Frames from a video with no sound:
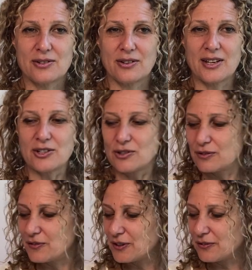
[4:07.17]
So that
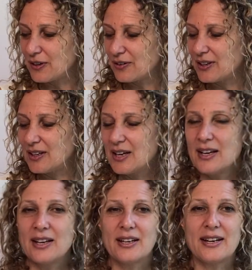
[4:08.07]
should feel very
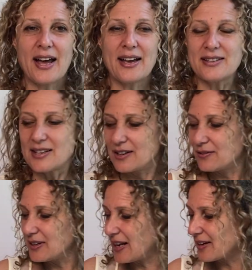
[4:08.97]
nice and
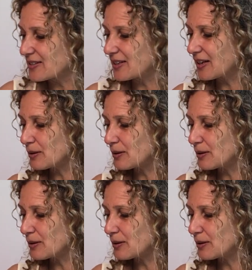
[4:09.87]
relaxing.